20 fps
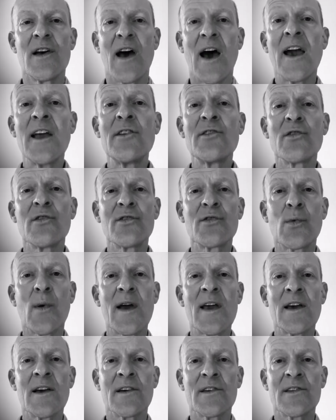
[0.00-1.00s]
angel's
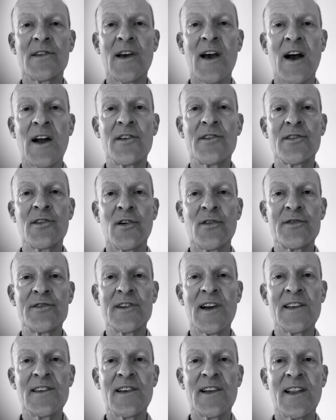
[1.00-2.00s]
wings catched off
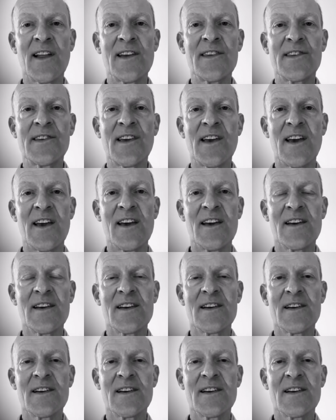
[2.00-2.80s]
Gentileschi.